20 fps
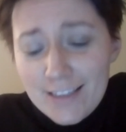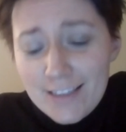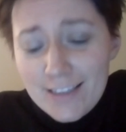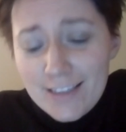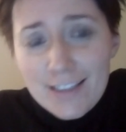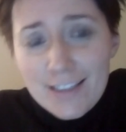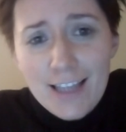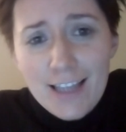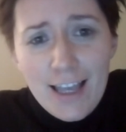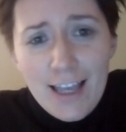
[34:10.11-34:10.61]

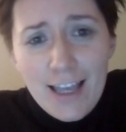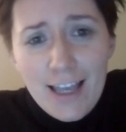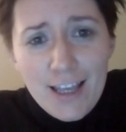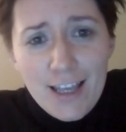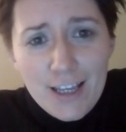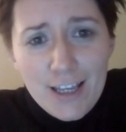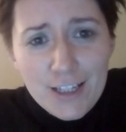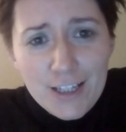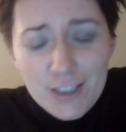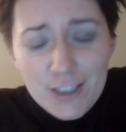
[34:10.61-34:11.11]

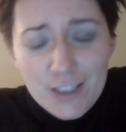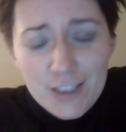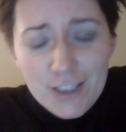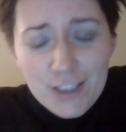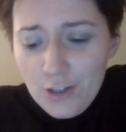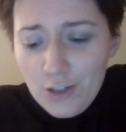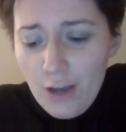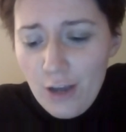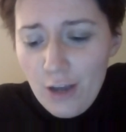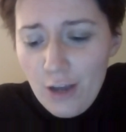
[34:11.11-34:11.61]
uh,
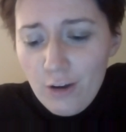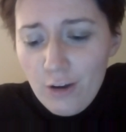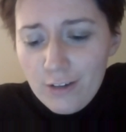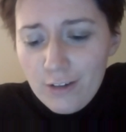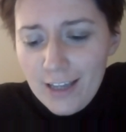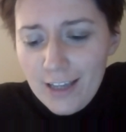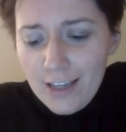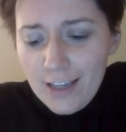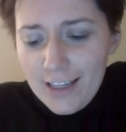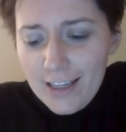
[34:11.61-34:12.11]
you're no
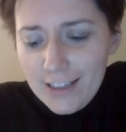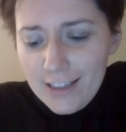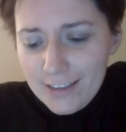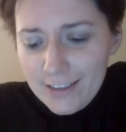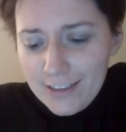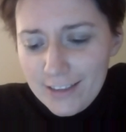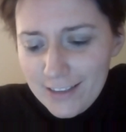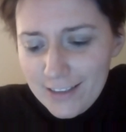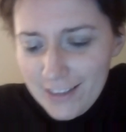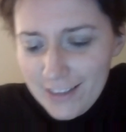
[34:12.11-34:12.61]

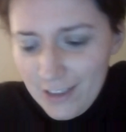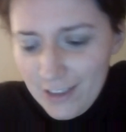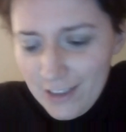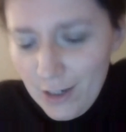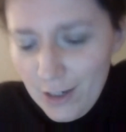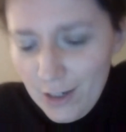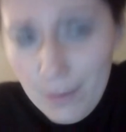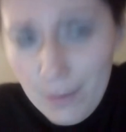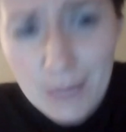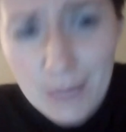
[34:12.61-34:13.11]
longer going
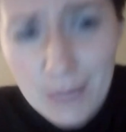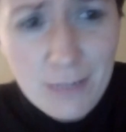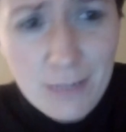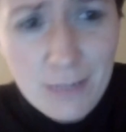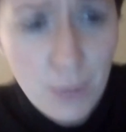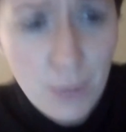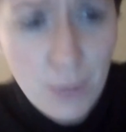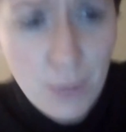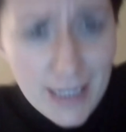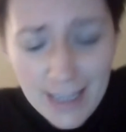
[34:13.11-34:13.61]
to be able to have a
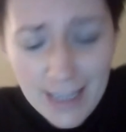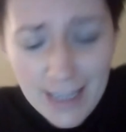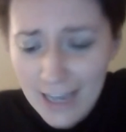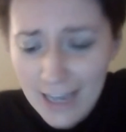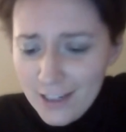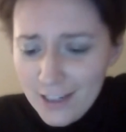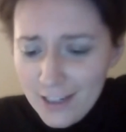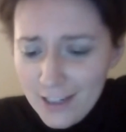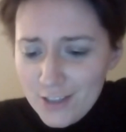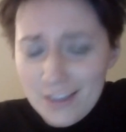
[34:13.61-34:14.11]
break
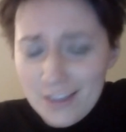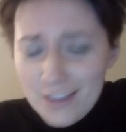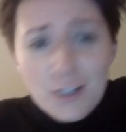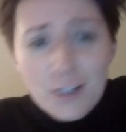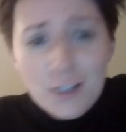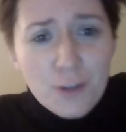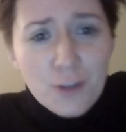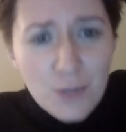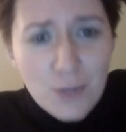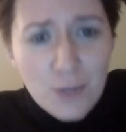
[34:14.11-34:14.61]
again because there's
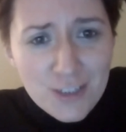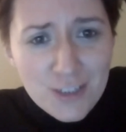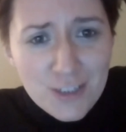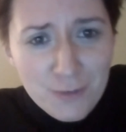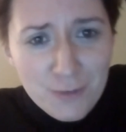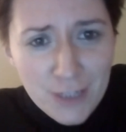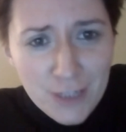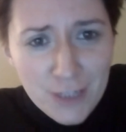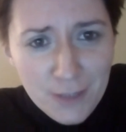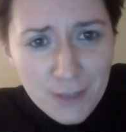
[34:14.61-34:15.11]
another
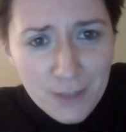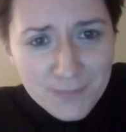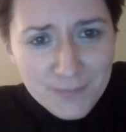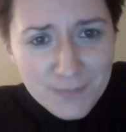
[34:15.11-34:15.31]
question for you.